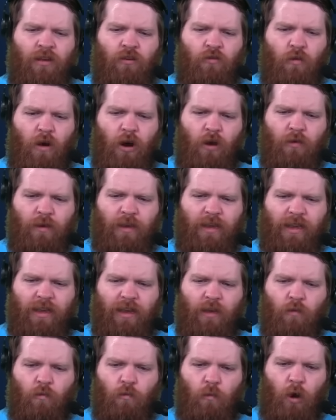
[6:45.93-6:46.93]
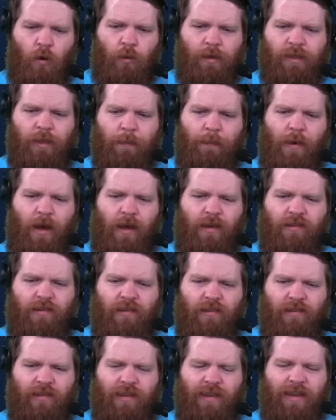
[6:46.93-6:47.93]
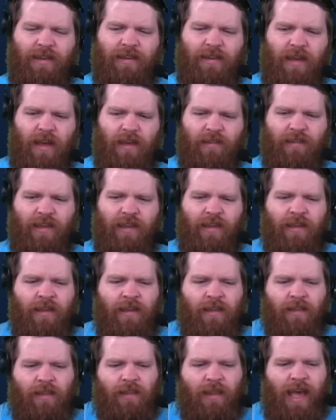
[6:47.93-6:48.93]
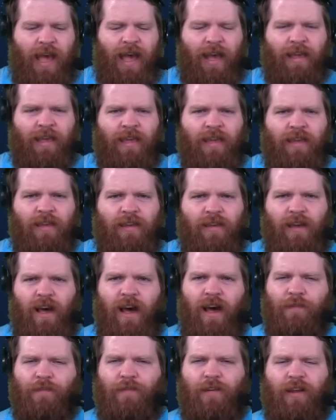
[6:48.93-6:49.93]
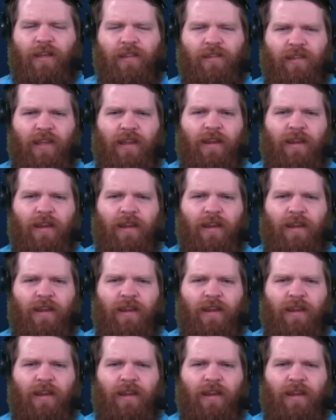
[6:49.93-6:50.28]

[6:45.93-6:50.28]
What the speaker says: Quote, he can roll with the punches. He doesn't lack confidence.